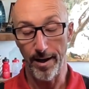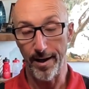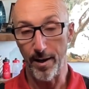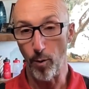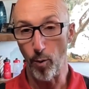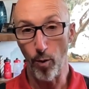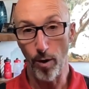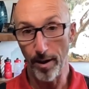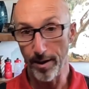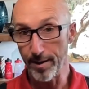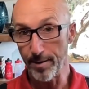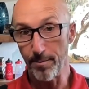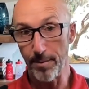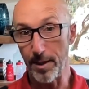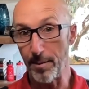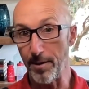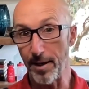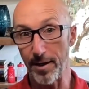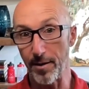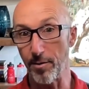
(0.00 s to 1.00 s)
One,
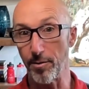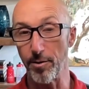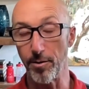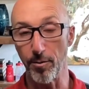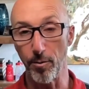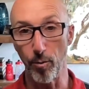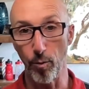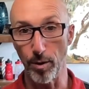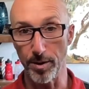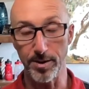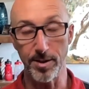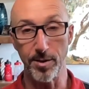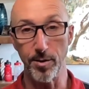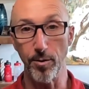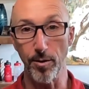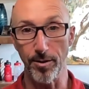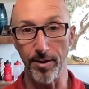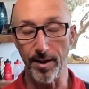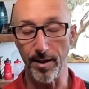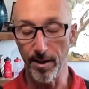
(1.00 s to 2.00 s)
maybe I don't know what to do
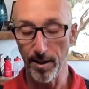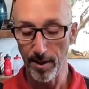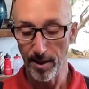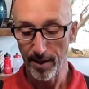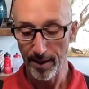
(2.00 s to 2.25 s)
with it.